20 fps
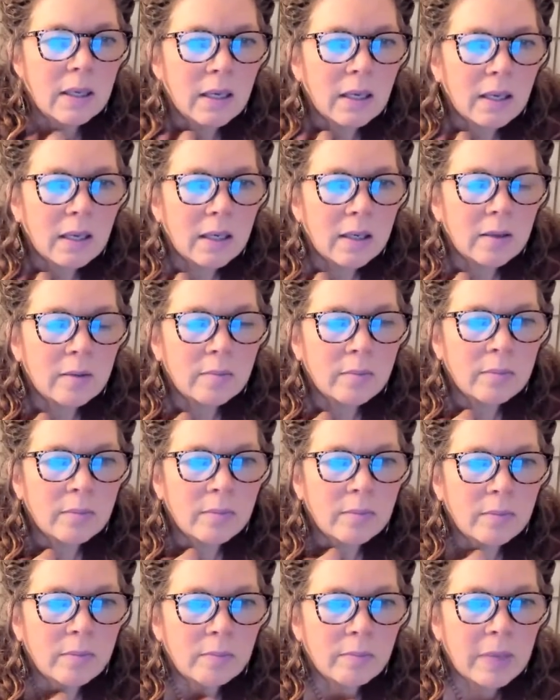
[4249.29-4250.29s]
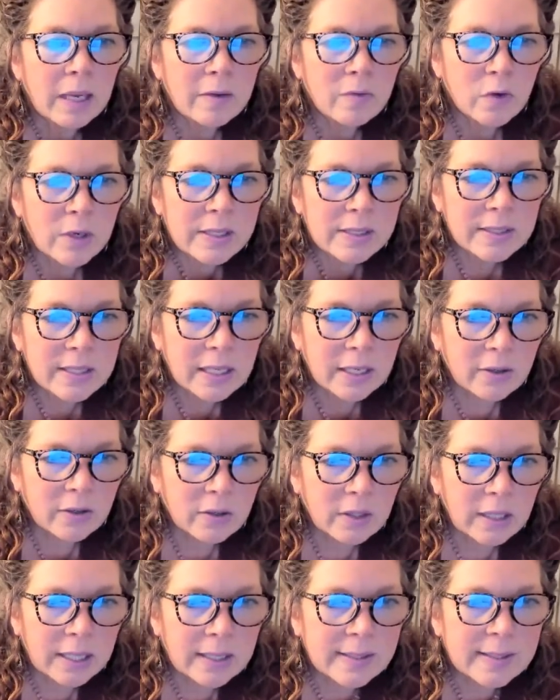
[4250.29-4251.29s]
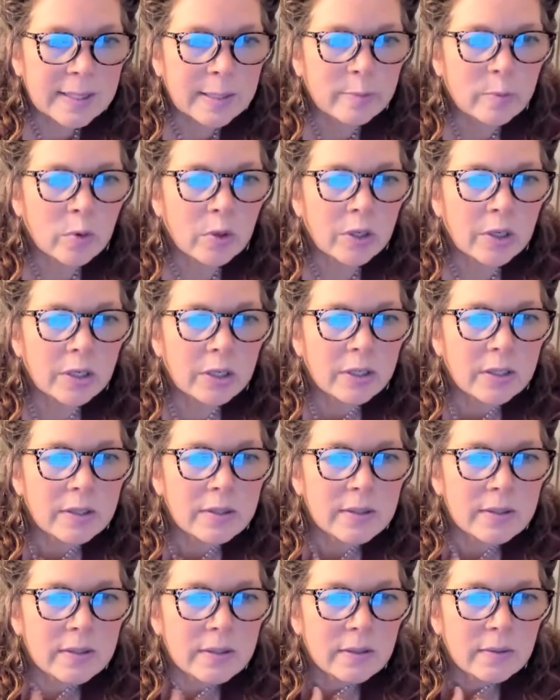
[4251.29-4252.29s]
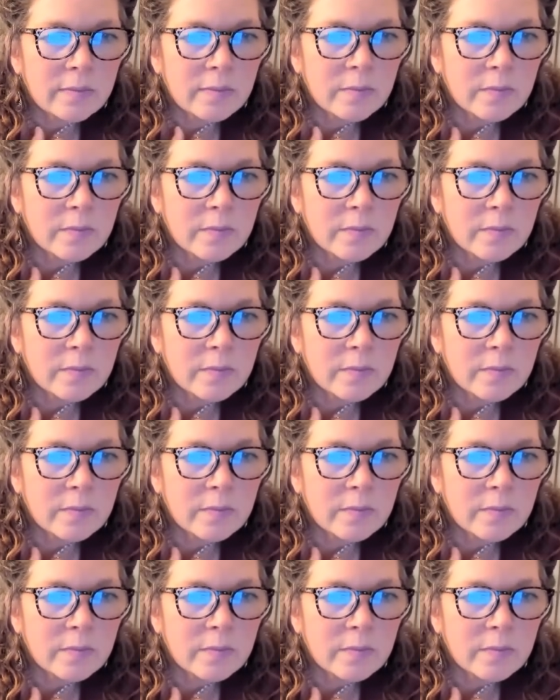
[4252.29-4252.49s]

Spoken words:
My Boys Tarot likes the borders.